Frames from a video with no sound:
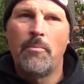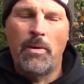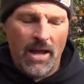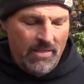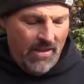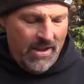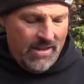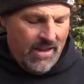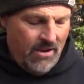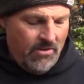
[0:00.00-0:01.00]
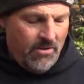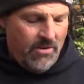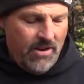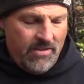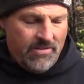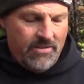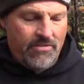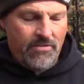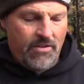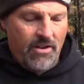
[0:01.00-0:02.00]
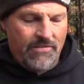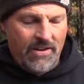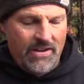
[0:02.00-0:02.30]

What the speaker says: my line counter is going to start off